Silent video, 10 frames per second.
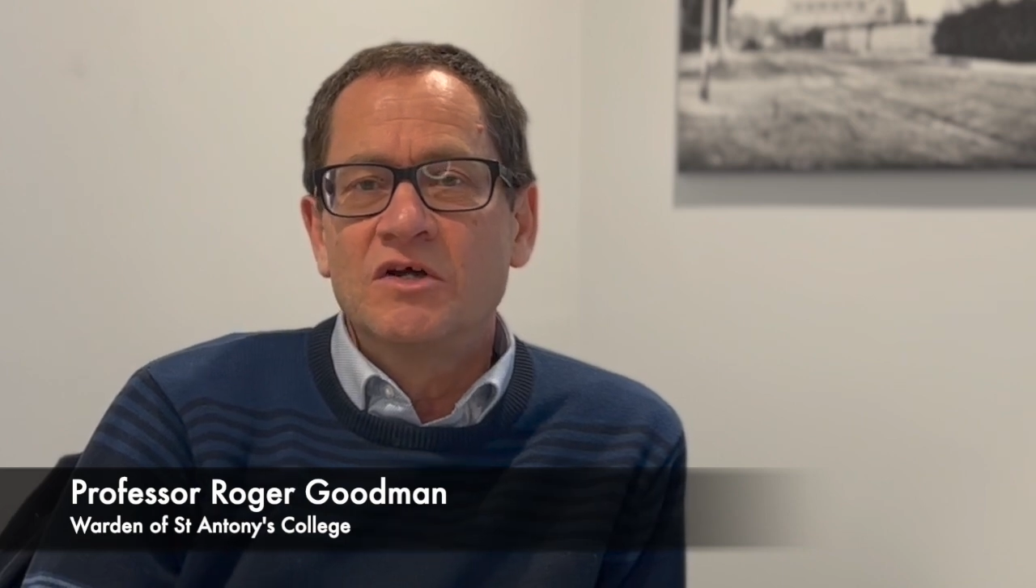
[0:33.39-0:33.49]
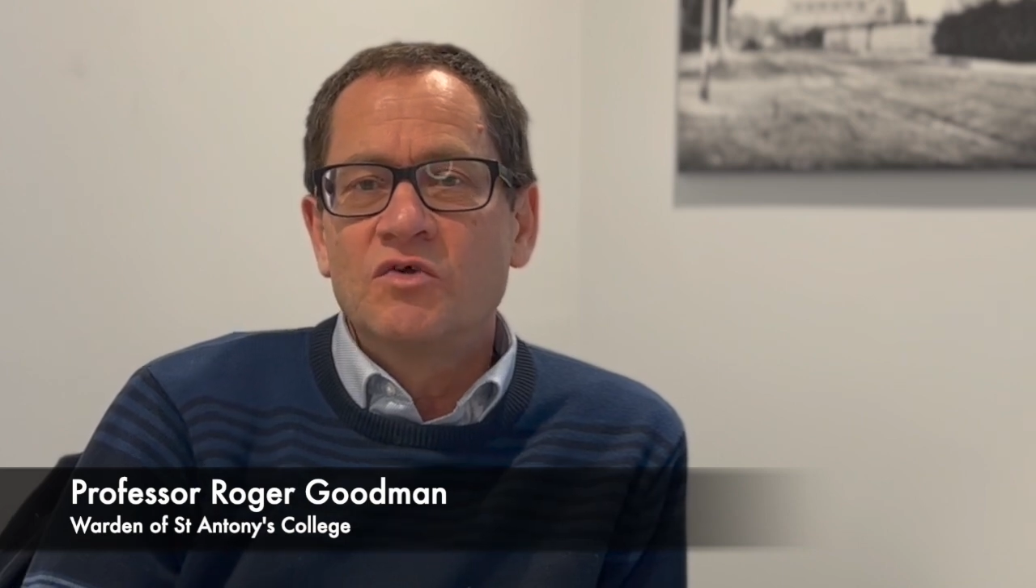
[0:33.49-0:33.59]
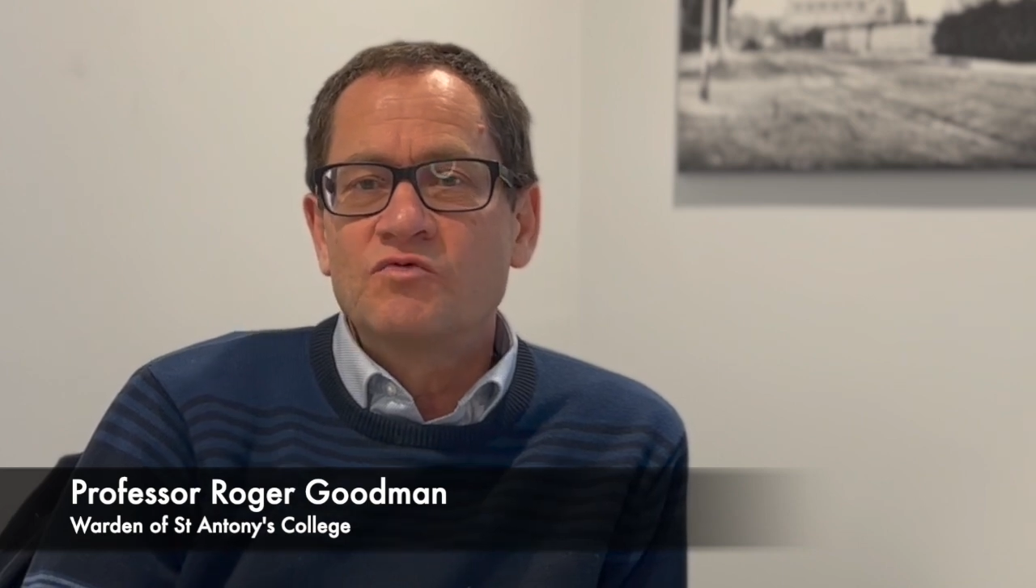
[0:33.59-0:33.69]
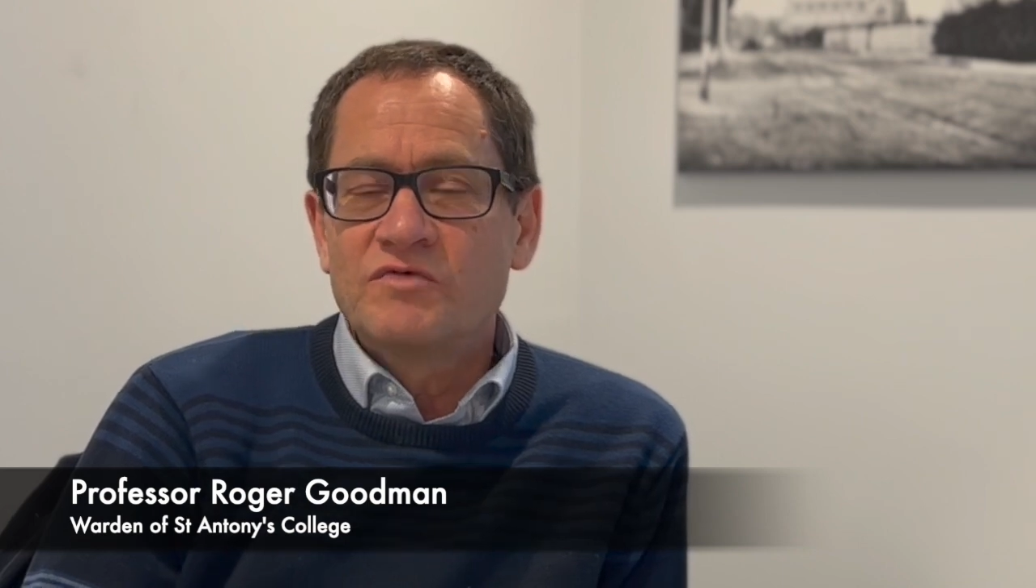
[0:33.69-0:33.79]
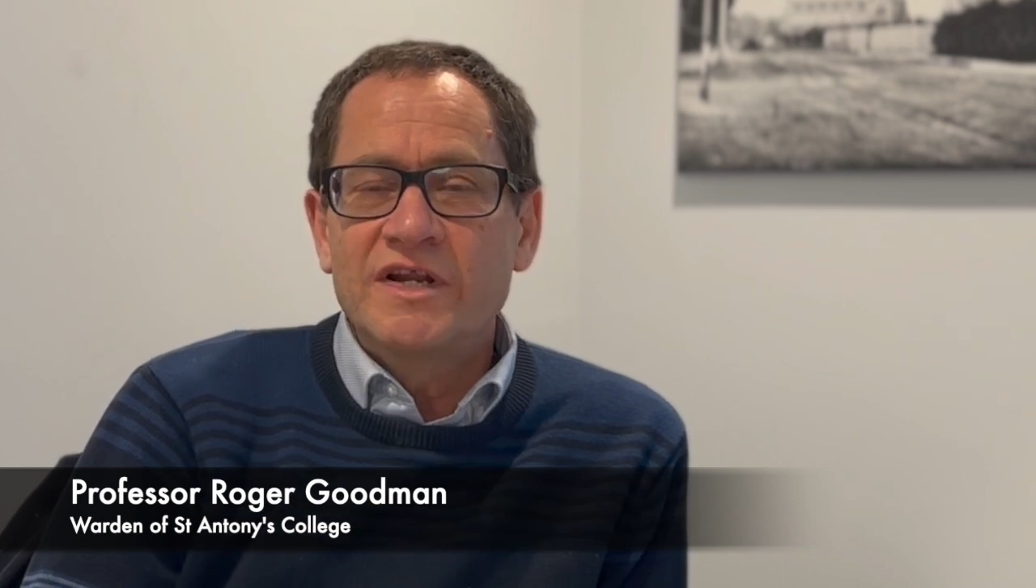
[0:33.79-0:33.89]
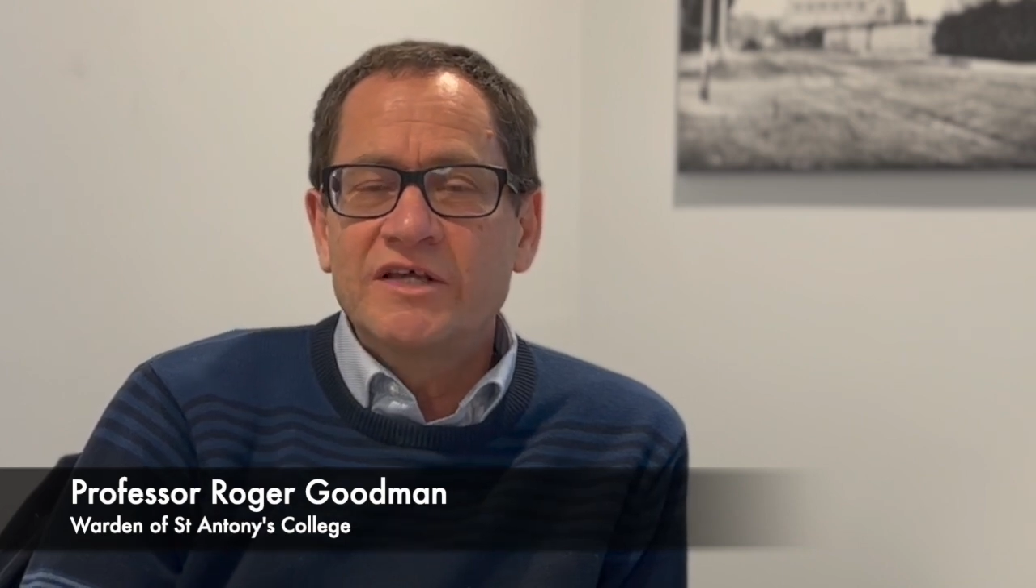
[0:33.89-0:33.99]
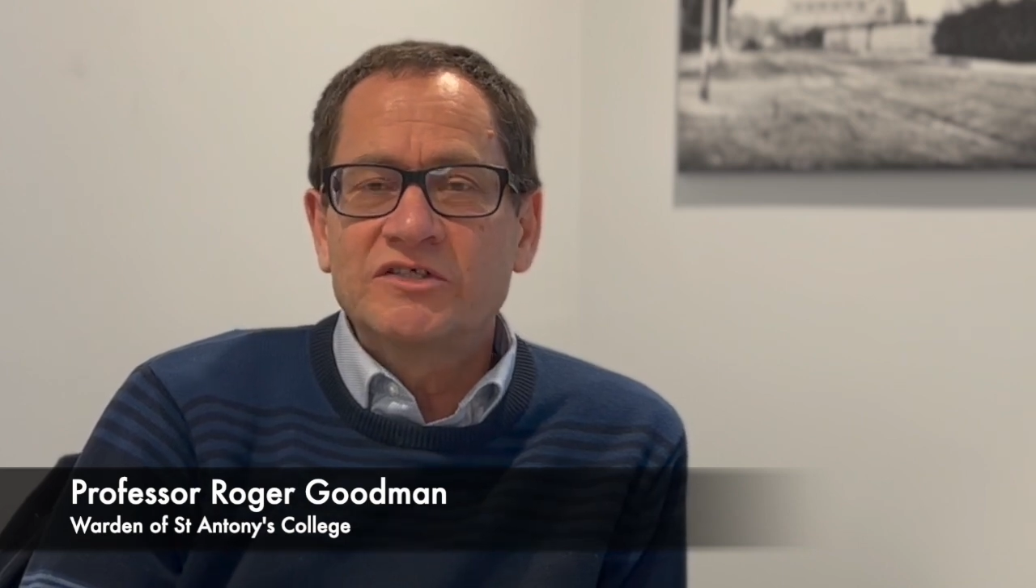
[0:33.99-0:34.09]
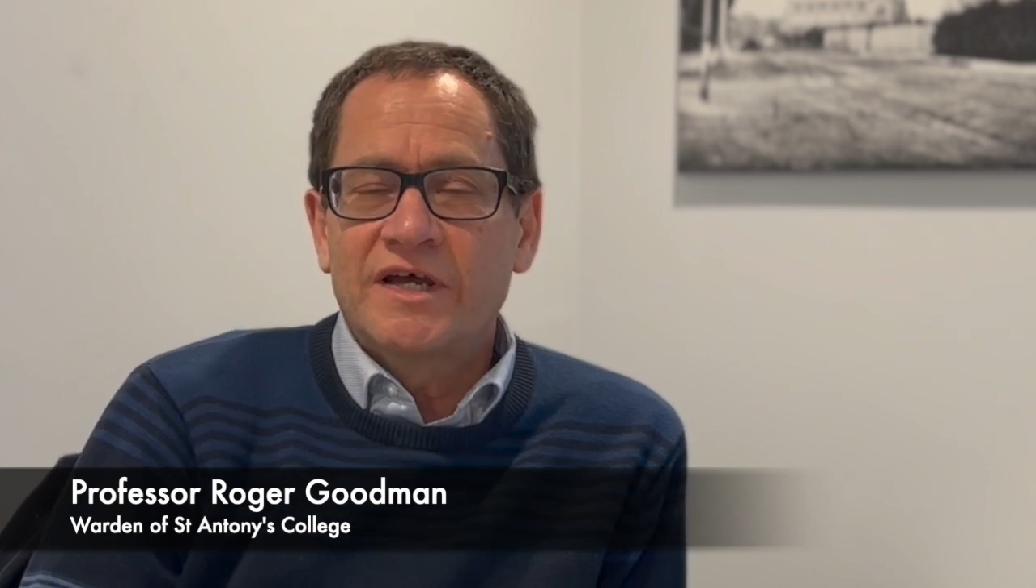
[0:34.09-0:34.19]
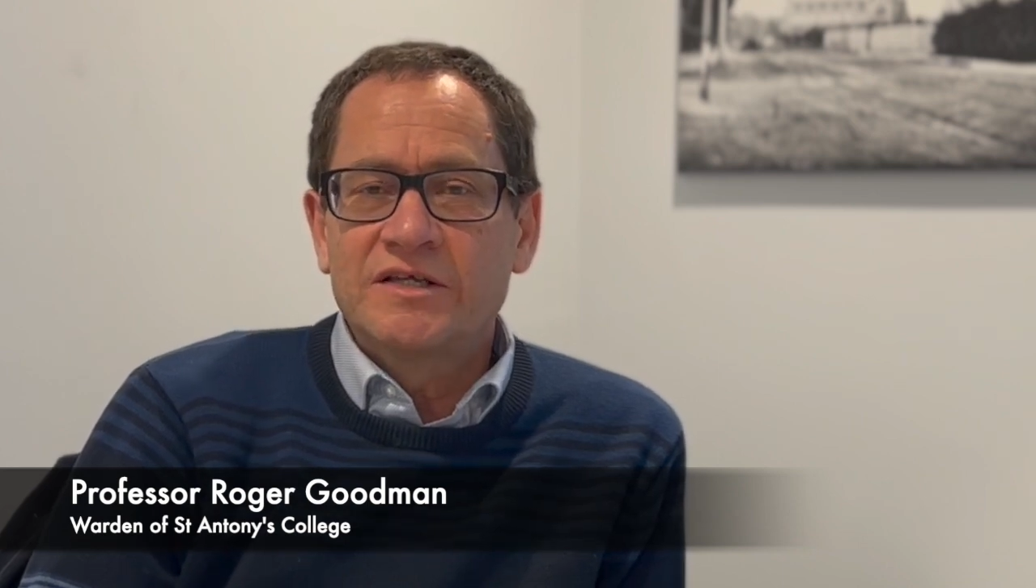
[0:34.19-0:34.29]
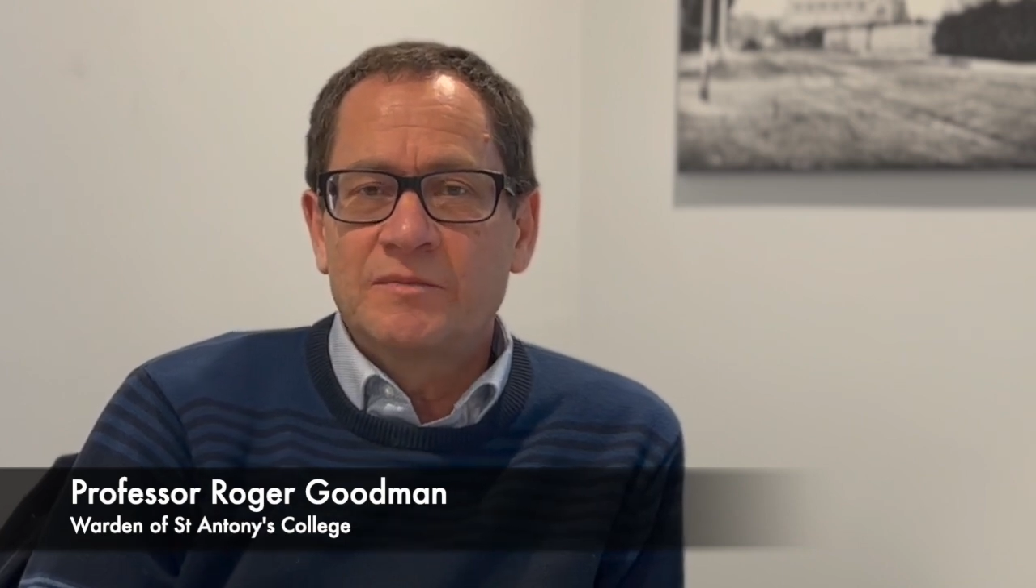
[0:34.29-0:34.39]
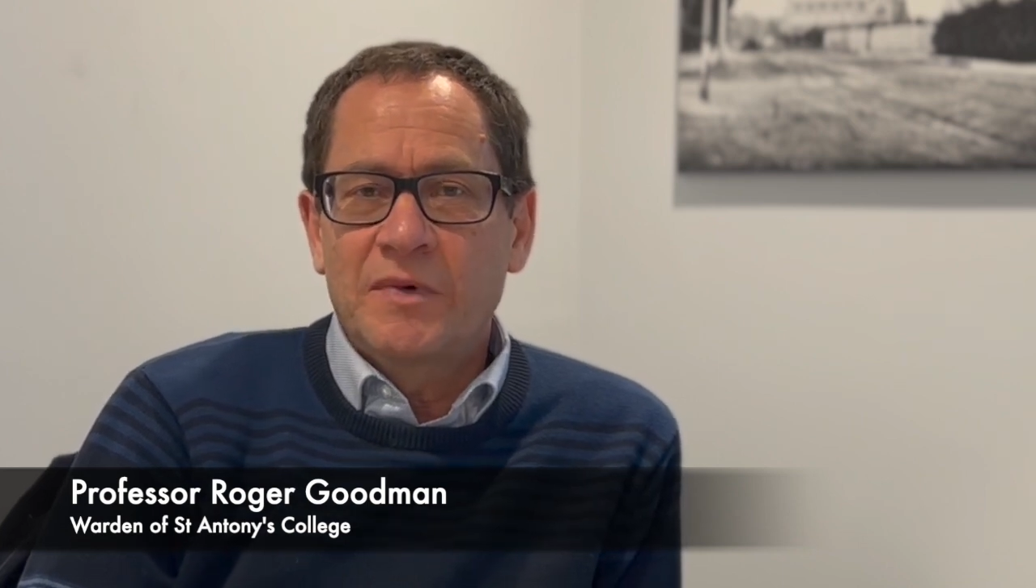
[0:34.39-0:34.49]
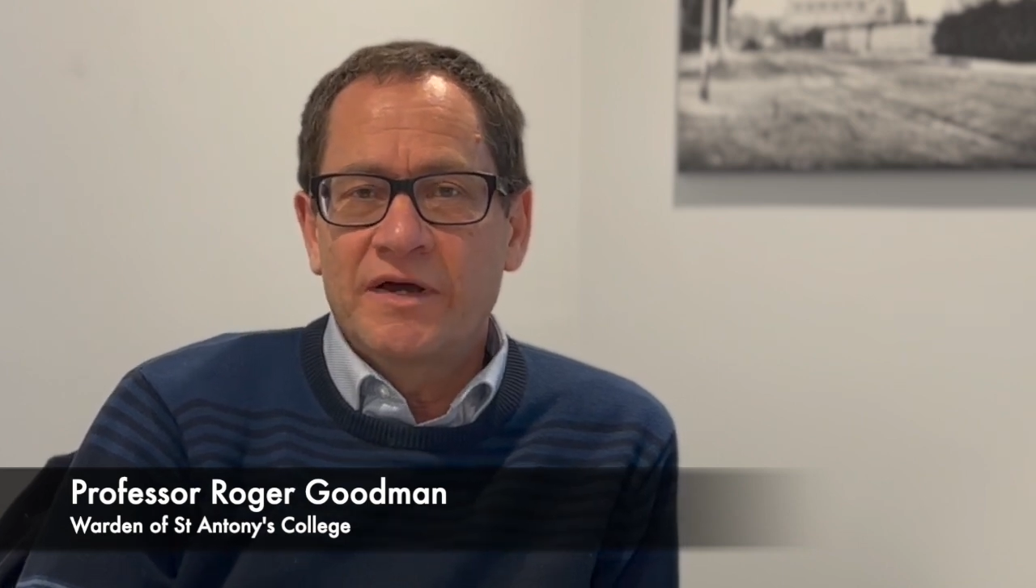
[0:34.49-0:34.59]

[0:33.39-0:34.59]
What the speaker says: really excited by.